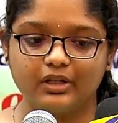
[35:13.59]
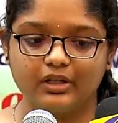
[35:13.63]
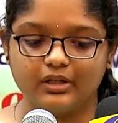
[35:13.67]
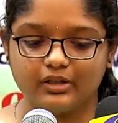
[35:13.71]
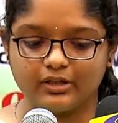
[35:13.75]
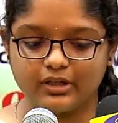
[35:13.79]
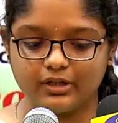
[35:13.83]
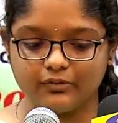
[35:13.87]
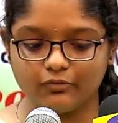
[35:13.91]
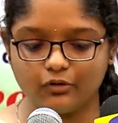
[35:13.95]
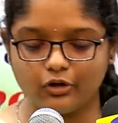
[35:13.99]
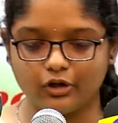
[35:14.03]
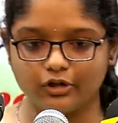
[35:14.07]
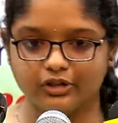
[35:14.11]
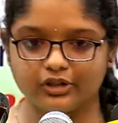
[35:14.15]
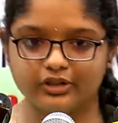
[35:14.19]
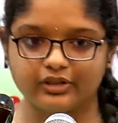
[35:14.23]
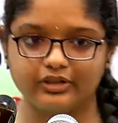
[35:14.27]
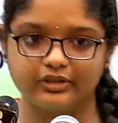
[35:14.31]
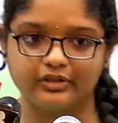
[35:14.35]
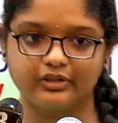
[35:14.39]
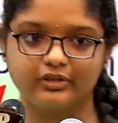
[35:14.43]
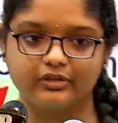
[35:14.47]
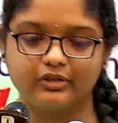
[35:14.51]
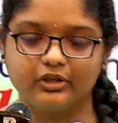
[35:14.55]
Then what?
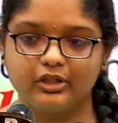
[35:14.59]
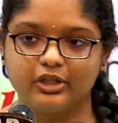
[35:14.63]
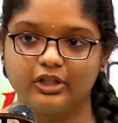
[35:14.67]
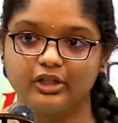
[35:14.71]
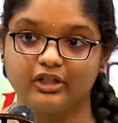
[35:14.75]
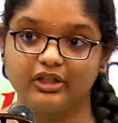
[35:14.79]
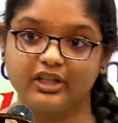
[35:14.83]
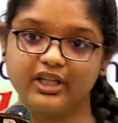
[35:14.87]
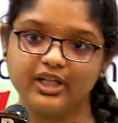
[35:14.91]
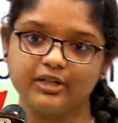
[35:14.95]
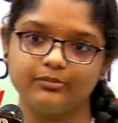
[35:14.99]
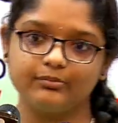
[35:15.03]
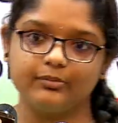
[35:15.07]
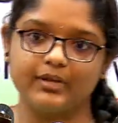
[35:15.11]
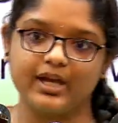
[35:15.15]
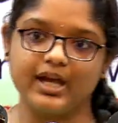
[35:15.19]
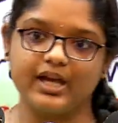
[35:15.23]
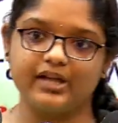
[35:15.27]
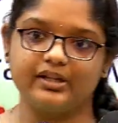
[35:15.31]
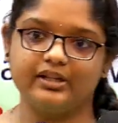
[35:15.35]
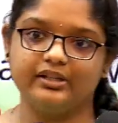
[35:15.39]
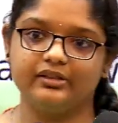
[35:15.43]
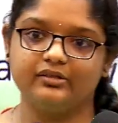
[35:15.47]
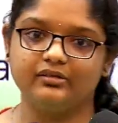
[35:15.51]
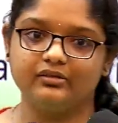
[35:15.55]
You'll get
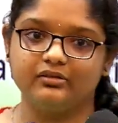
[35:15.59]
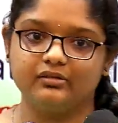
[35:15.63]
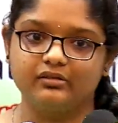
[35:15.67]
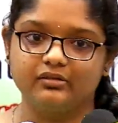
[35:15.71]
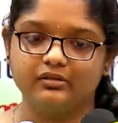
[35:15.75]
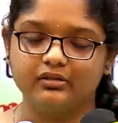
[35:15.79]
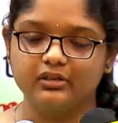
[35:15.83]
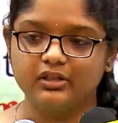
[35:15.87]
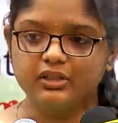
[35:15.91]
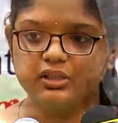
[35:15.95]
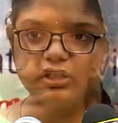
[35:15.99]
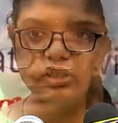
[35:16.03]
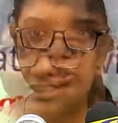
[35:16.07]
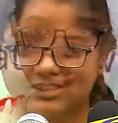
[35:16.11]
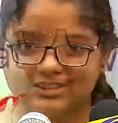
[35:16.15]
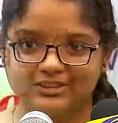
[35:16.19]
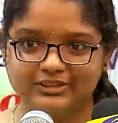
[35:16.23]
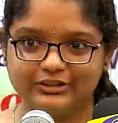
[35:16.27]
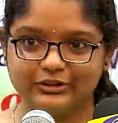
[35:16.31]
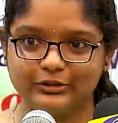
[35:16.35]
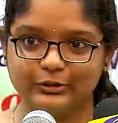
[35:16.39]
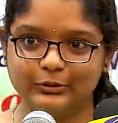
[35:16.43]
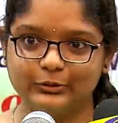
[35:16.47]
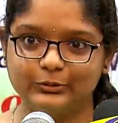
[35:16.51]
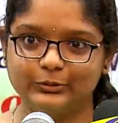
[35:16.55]
married.
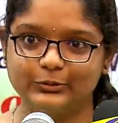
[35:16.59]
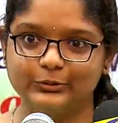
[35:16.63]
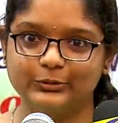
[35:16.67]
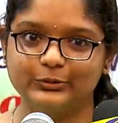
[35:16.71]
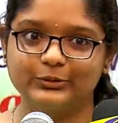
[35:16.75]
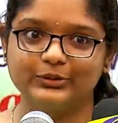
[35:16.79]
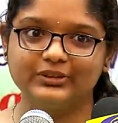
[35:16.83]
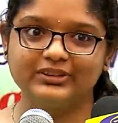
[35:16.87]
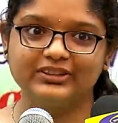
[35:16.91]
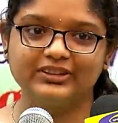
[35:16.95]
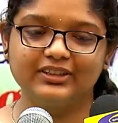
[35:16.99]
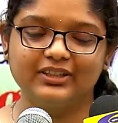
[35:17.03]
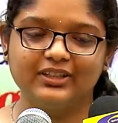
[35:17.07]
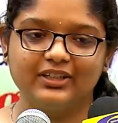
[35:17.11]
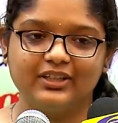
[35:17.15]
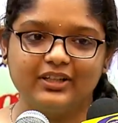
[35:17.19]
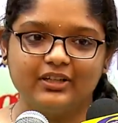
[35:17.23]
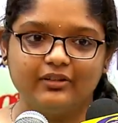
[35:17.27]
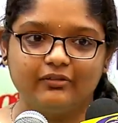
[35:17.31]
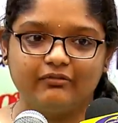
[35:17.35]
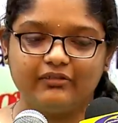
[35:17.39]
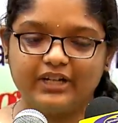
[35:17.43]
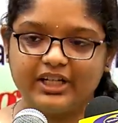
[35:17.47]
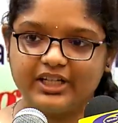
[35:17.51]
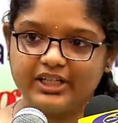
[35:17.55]
So
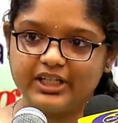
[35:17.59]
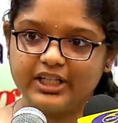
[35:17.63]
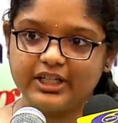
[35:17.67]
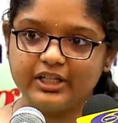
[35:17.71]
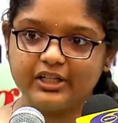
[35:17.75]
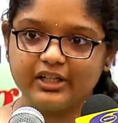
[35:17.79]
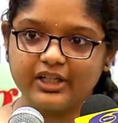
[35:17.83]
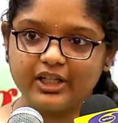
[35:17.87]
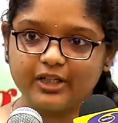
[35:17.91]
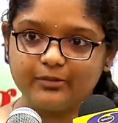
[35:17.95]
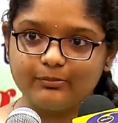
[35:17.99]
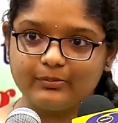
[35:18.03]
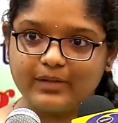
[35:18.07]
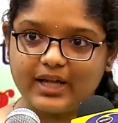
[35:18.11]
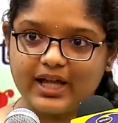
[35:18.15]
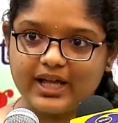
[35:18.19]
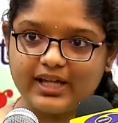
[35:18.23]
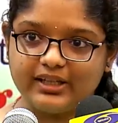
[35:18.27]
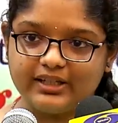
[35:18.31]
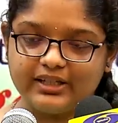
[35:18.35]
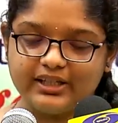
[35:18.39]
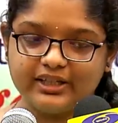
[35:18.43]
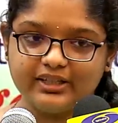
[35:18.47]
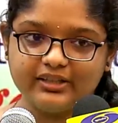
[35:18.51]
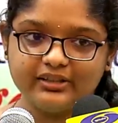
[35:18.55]
one day you'll get
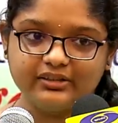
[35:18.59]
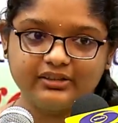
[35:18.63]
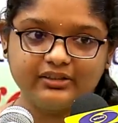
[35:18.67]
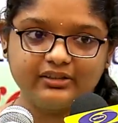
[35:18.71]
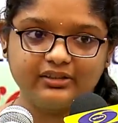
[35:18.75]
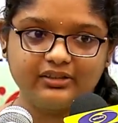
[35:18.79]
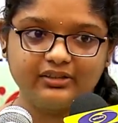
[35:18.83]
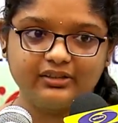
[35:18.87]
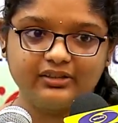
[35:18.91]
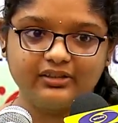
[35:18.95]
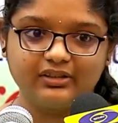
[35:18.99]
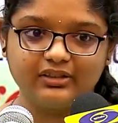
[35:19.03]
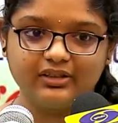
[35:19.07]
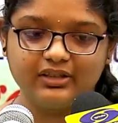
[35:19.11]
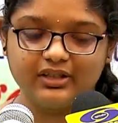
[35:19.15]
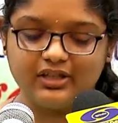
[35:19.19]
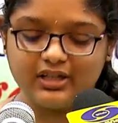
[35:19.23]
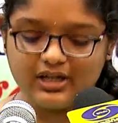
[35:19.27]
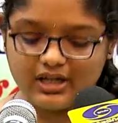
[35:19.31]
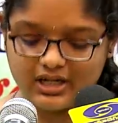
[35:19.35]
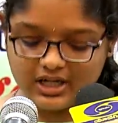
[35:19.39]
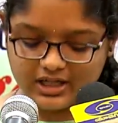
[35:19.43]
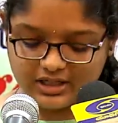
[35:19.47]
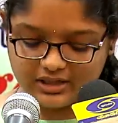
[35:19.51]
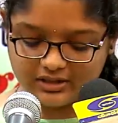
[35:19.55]
married
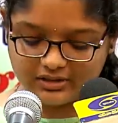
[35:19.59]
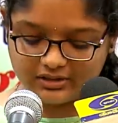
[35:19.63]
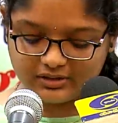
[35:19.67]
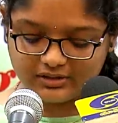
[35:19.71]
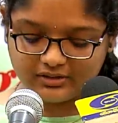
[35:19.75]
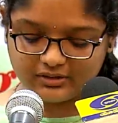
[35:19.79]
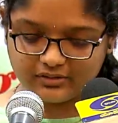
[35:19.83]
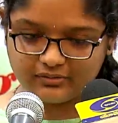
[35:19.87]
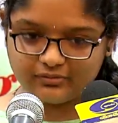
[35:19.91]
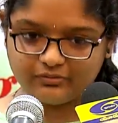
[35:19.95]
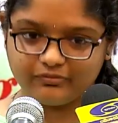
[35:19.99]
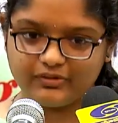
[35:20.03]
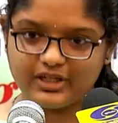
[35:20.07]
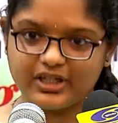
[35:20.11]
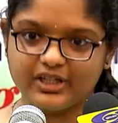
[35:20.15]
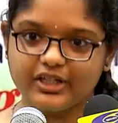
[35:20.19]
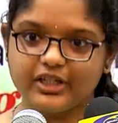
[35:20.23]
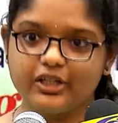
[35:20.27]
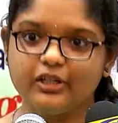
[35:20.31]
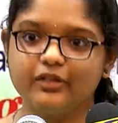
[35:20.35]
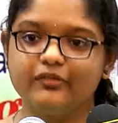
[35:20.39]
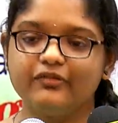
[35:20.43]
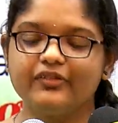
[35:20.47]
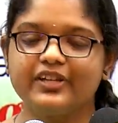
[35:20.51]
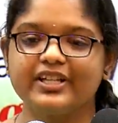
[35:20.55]
and one day
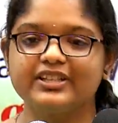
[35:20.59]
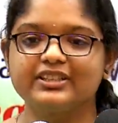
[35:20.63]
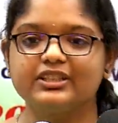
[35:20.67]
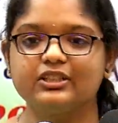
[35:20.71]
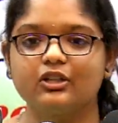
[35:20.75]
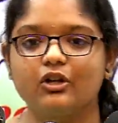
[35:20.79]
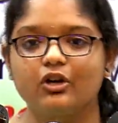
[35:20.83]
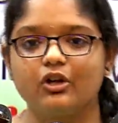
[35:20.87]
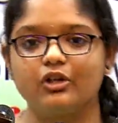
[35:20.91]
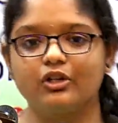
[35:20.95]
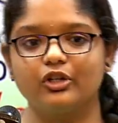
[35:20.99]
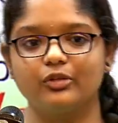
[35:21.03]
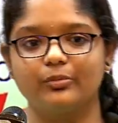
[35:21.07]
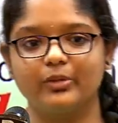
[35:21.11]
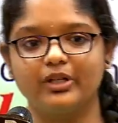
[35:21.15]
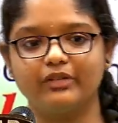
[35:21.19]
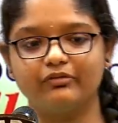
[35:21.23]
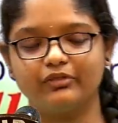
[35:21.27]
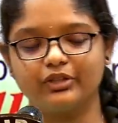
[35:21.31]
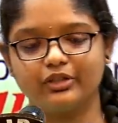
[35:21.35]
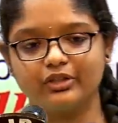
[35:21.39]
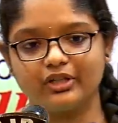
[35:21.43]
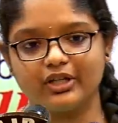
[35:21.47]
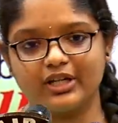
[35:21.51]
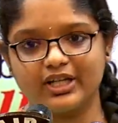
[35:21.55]
you'll face an argument
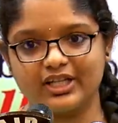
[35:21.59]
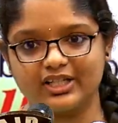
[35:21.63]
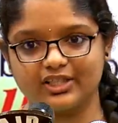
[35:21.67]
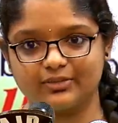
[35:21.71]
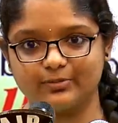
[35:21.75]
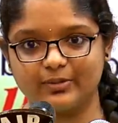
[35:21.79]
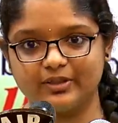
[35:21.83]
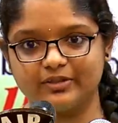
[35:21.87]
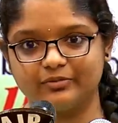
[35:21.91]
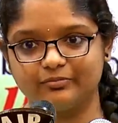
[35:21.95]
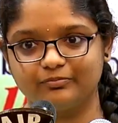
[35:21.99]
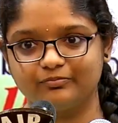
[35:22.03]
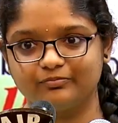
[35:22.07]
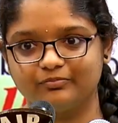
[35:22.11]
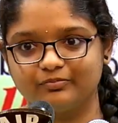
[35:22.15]
with your husband.